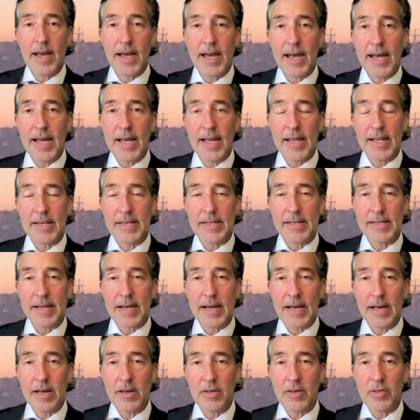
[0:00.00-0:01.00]
And
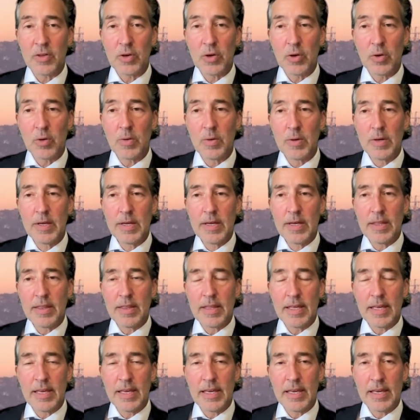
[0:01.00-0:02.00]
so
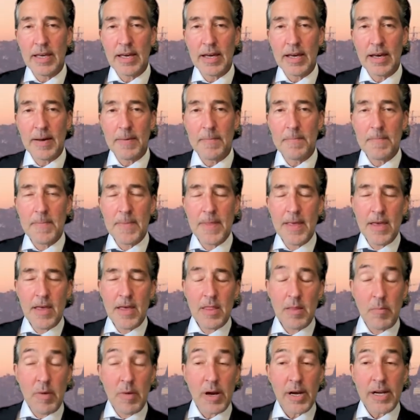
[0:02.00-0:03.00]
the
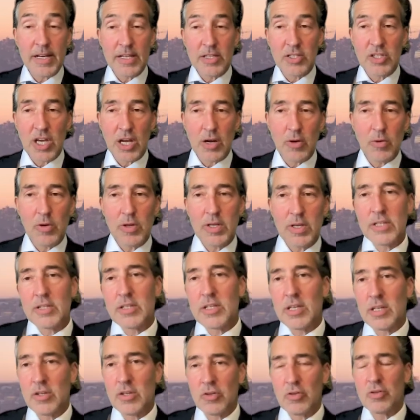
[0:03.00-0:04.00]
market in general
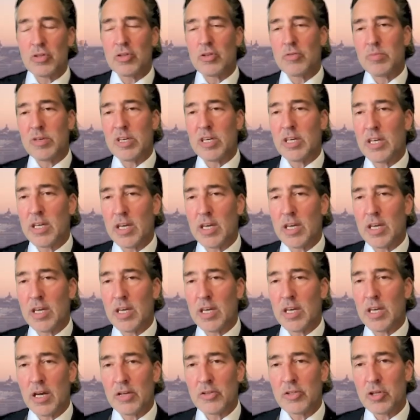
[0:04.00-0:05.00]
continues to be
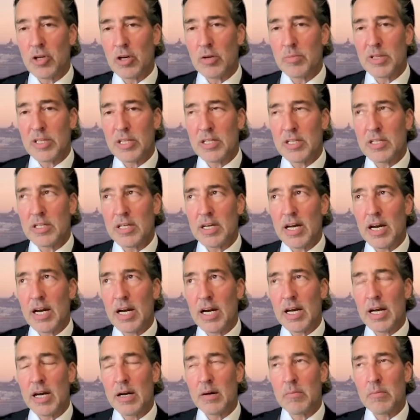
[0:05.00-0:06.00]
turbulent.
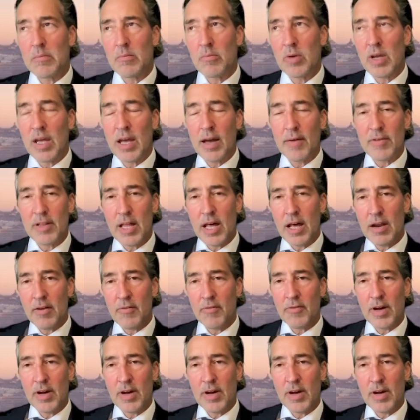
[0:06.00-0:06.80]
We have a lot of